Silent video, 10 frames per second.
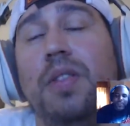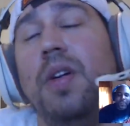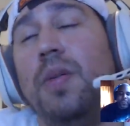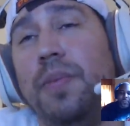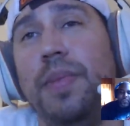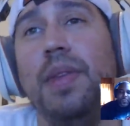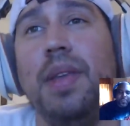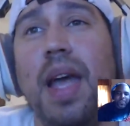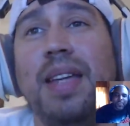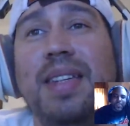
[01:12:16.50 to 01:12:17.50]
So
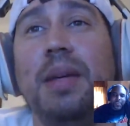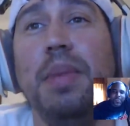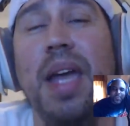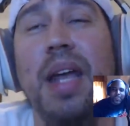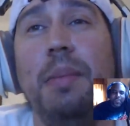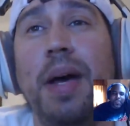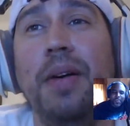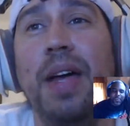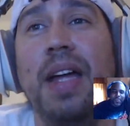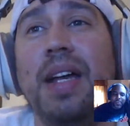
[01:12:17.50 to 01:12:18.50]
I see him getting the
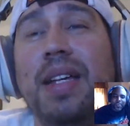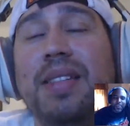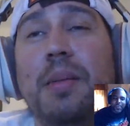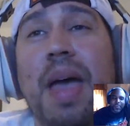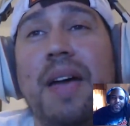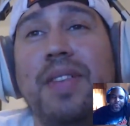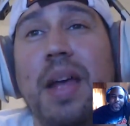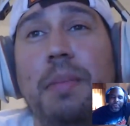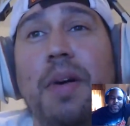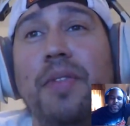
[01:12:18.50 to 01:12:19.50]
belt, and I see him having
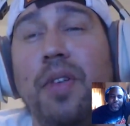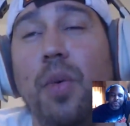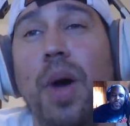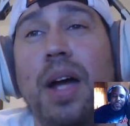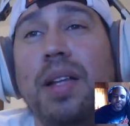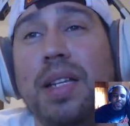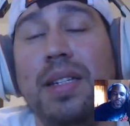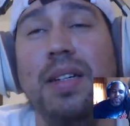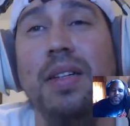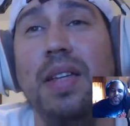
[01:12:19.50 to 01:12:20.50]
that belt for a while
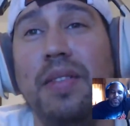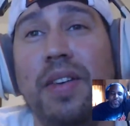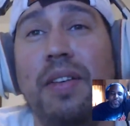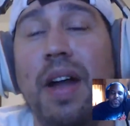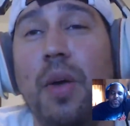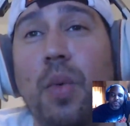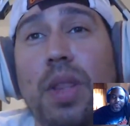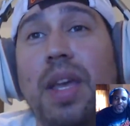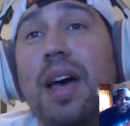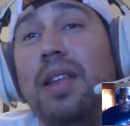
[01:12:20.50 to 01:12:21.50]
until they figure out
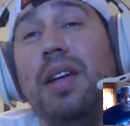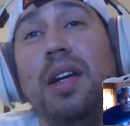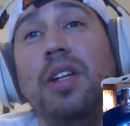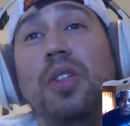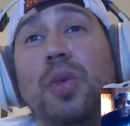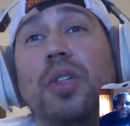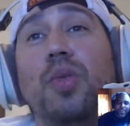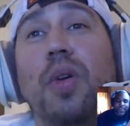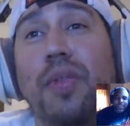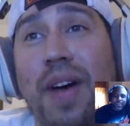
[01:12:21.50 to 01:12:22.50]
what the hell they're going to do with
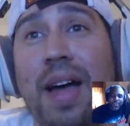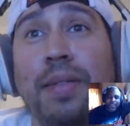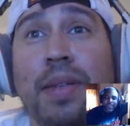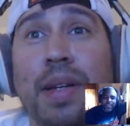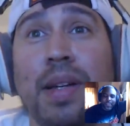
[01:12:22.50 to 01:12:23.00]
205,